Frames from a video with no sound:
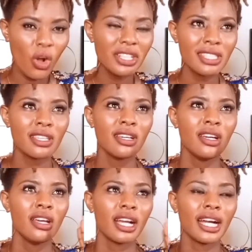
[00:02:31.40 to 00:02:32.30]
what
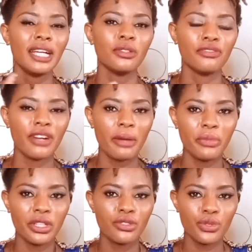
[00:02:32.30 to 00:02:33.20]
kind of
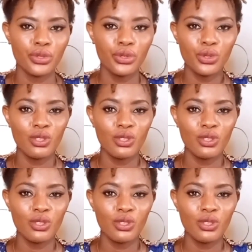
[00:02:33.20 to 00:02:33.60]
fabrics do you